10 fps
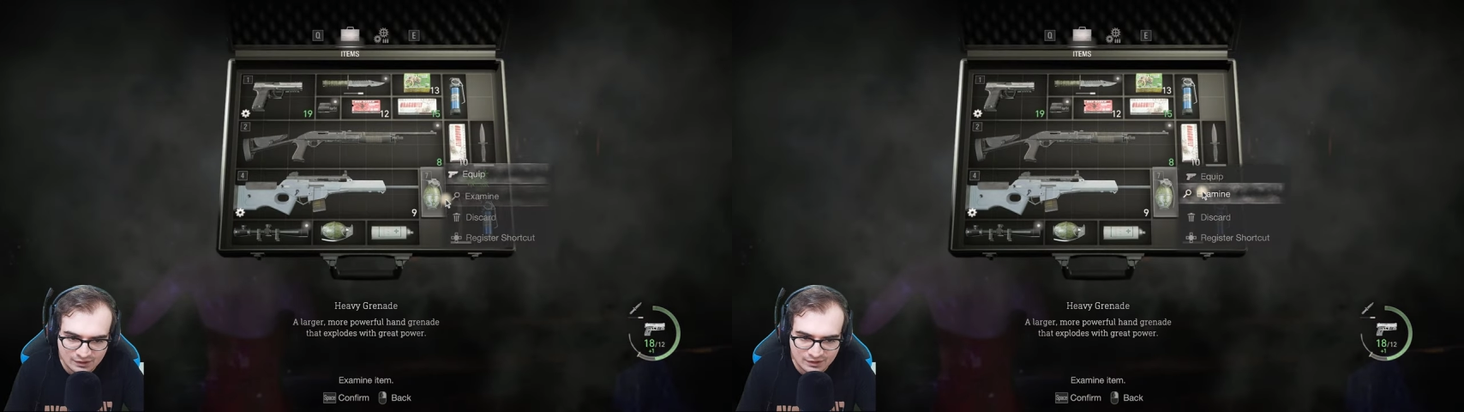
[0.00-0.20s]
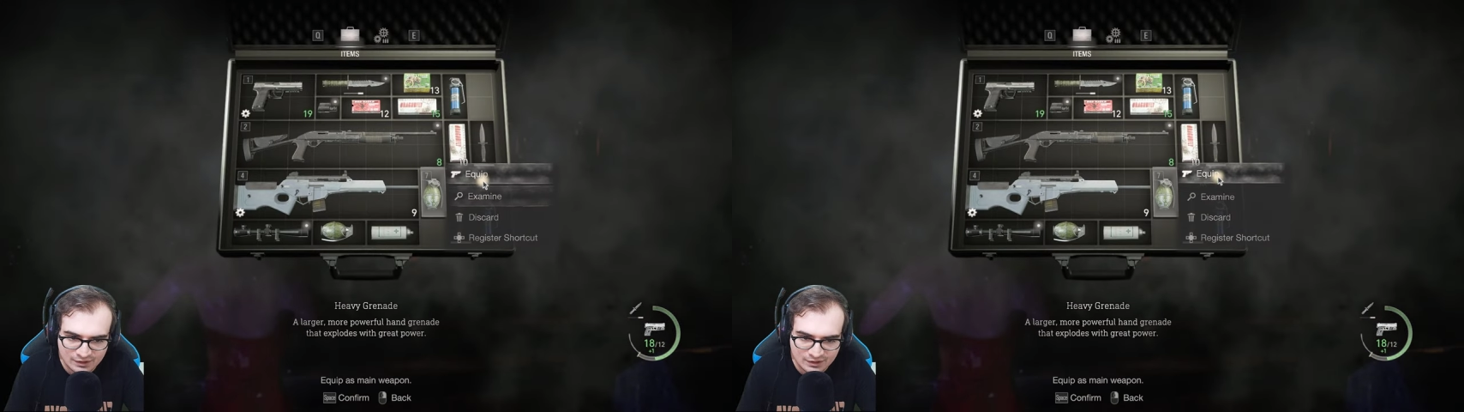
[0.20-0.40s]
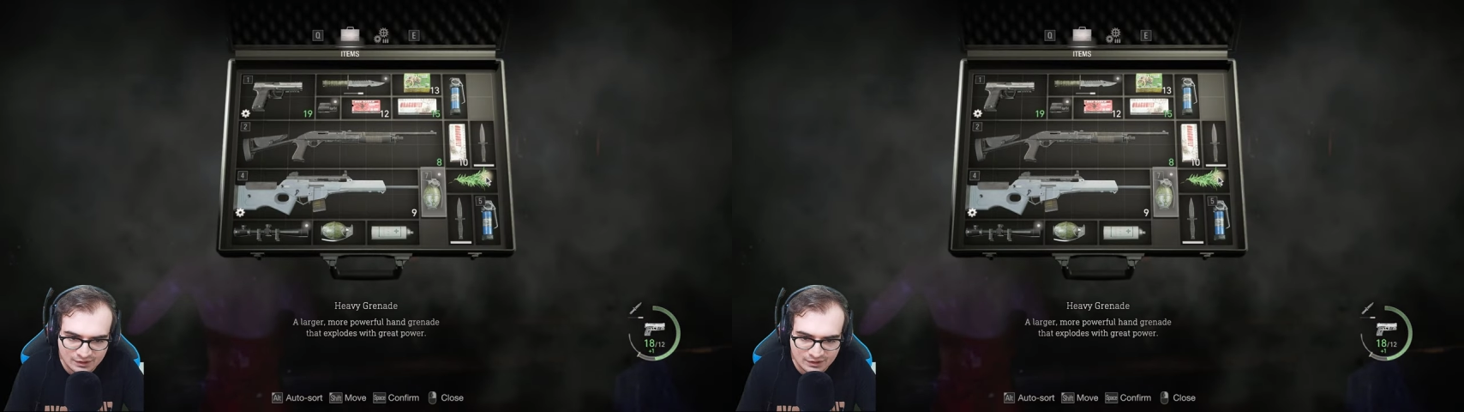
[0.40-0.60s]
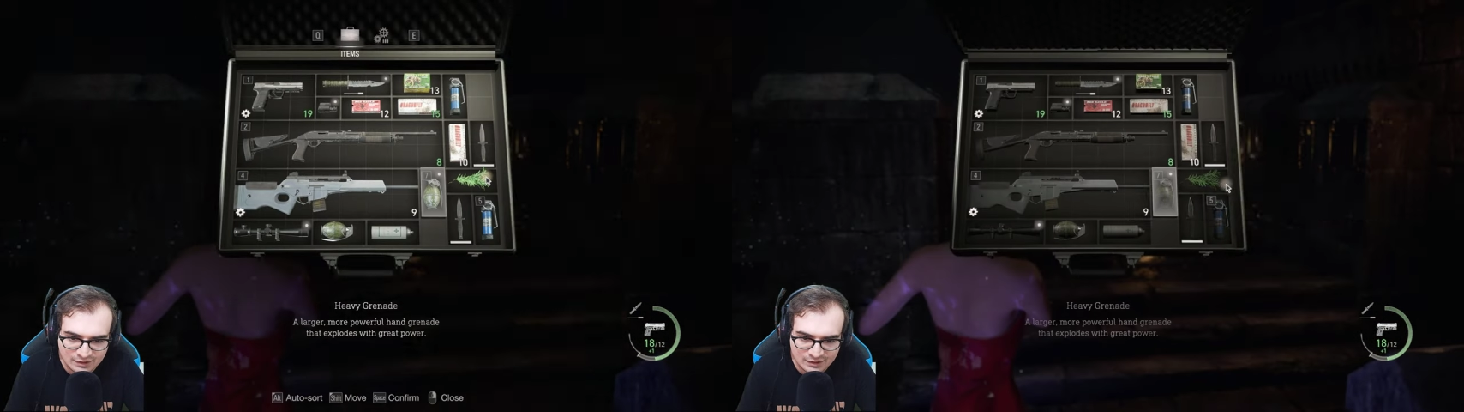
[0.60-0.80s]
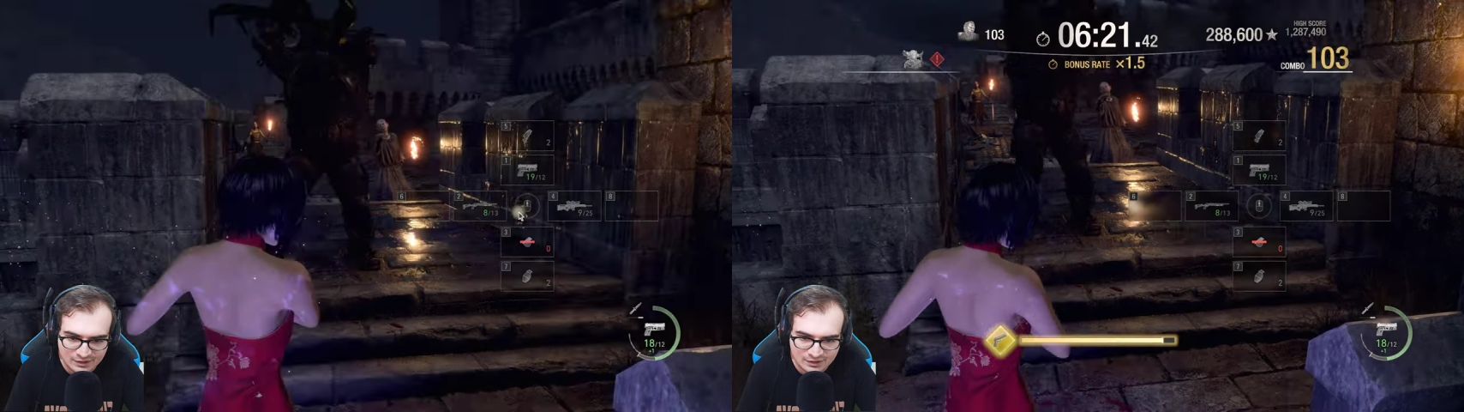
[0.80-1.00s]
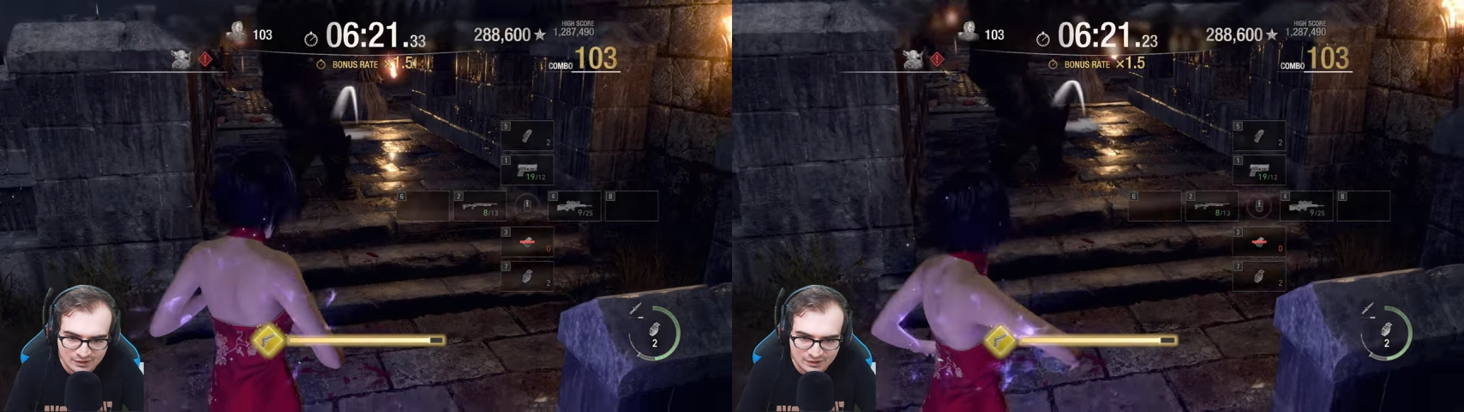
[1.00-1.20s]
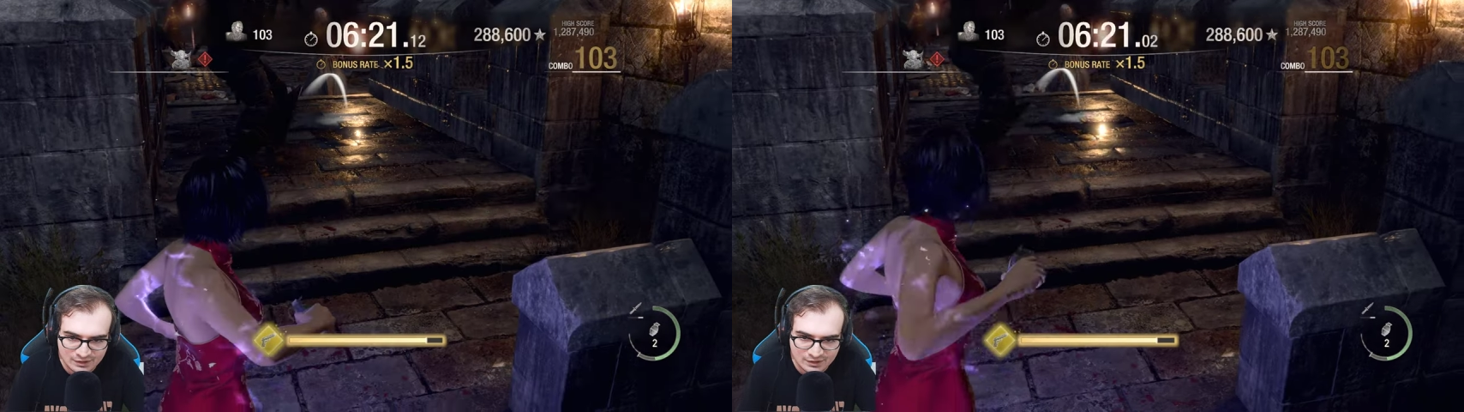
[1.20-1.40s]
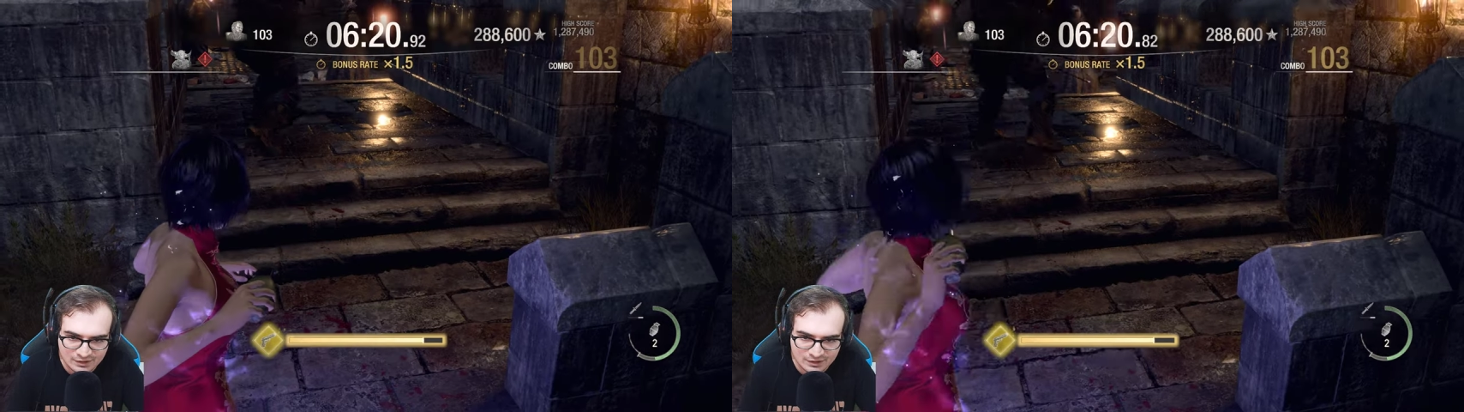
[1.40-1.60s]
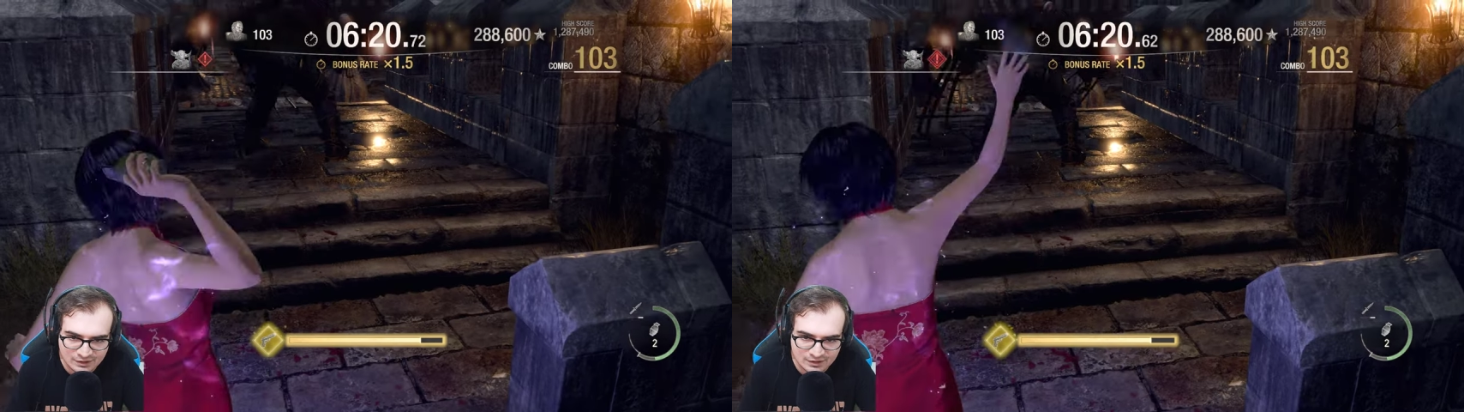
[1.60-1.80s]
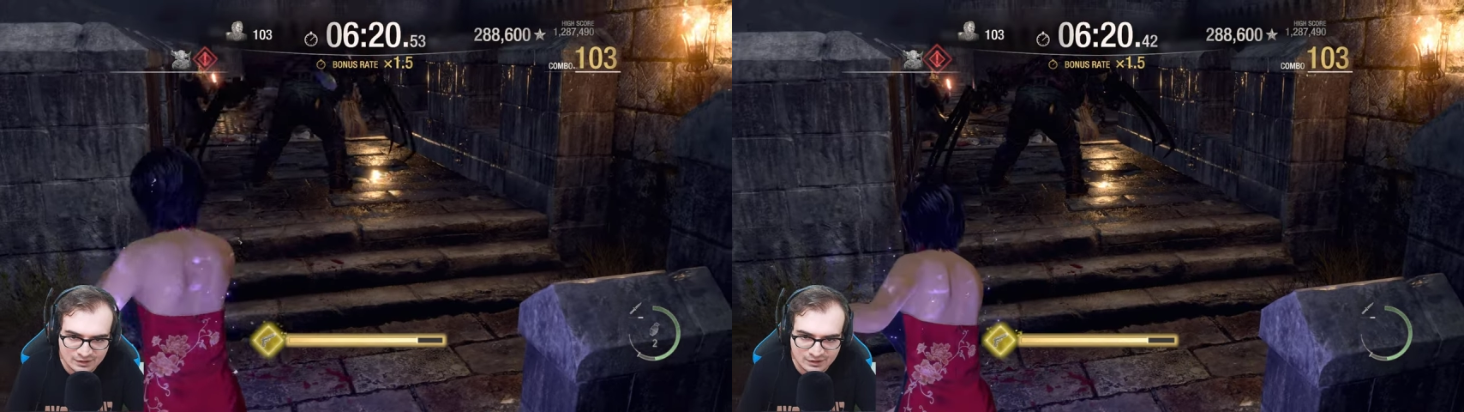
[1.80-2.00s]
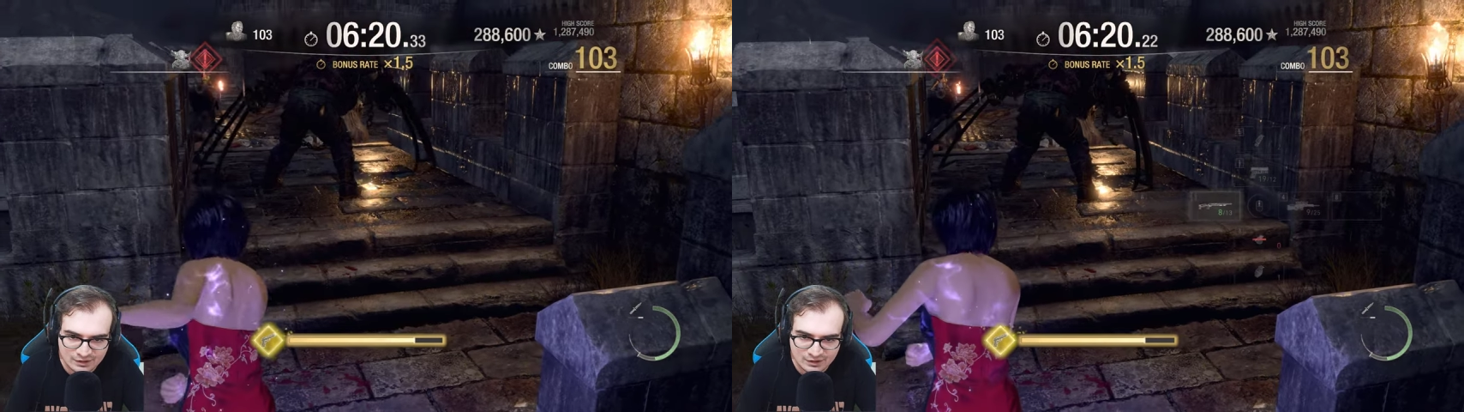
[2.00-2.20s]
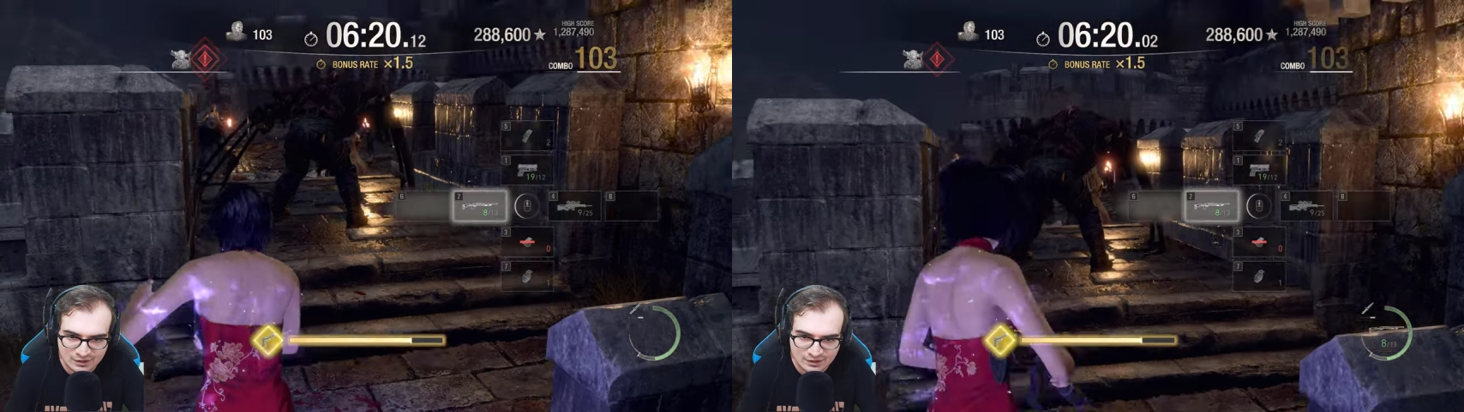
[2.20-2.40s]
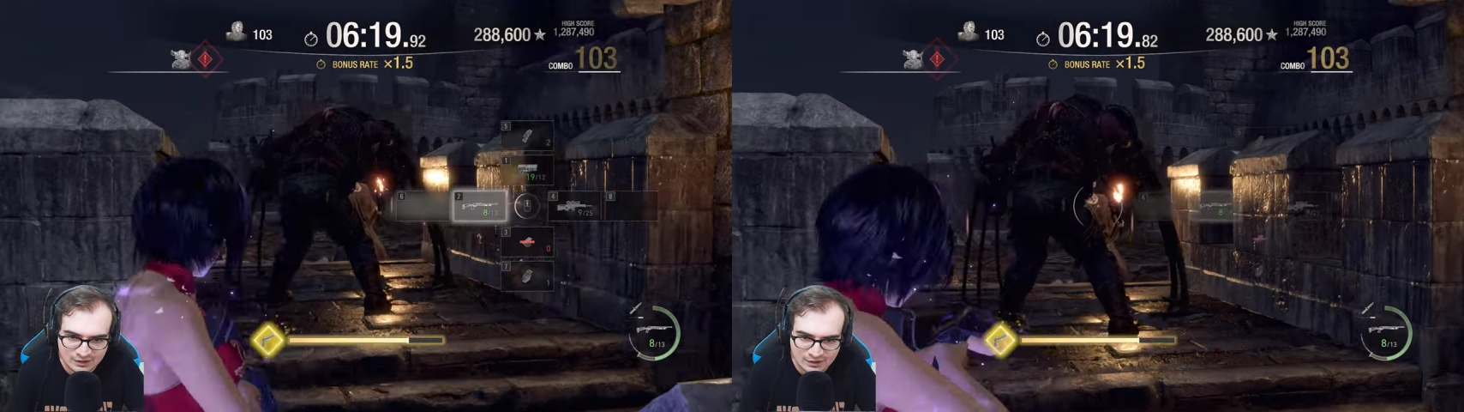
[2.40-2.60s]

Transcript: Nothing is said.